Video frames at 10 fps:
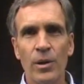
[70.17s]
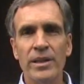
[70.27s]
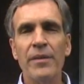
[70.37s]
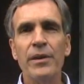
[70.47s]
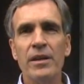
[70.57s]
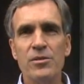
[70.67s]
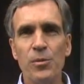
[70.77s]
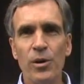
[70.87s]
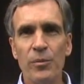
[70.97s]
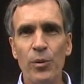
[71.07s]
Well, nothing
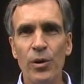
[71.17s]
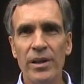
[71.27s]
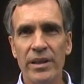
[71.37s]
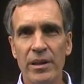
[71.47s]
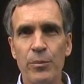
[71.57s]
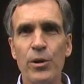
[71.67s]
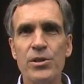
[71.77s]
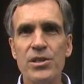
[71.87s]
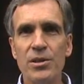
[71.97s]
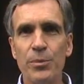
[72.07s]
is more important than
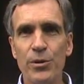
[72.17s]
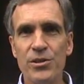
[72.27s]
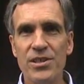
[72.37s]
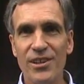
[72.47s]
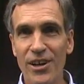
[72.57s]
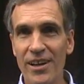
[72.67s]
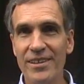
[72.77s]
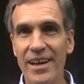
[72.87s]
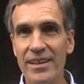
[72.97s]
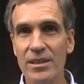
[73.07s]
person to person
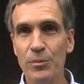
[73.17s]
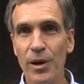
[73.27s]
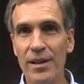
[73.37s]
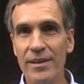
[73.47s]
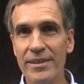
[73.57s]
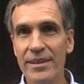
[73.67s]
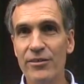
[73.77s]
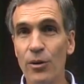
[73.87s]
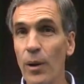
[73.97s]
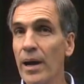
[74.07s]
contact in
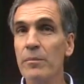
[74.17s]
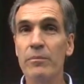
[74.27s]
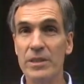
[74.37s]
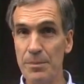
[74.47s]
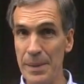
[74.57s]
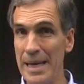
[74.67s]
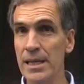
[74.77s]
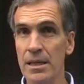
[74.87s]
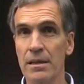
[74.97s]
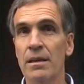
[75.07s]
politics, so I'm
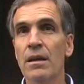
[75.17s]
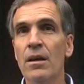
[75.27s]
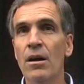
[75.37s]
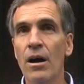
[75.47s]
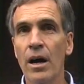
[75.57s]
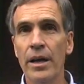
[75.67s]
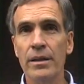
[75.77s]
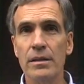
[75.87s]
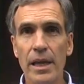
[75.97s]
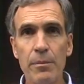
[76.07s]
dependent
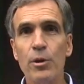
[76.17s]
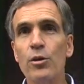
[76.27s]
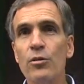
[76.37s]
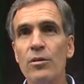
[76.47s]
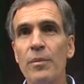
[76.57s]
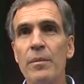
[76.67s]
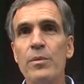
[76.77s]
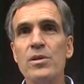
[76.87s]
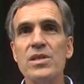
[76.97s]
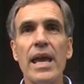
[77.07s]
on labor union
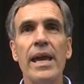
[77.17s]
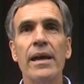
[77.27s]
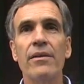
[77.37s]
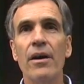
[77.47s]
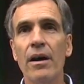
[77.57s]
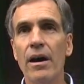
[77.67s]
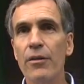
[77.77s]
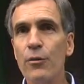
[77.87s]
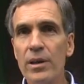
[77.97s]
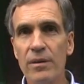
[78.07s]
members and
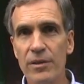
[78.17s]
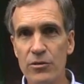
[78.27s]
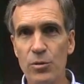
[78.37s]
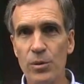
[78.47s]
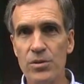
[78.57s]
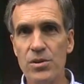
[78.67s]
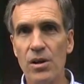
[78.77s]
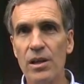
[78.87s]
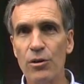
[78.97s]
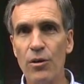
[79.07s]
other individuals
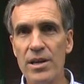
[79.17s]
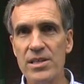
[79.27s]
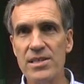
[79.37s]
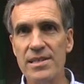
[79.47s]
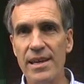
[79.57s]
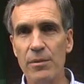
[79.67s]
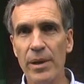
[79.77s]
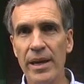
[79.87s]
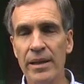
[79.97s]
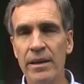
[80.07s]
all across the state of
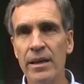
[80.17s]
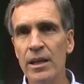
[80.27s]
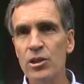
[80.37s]
Maine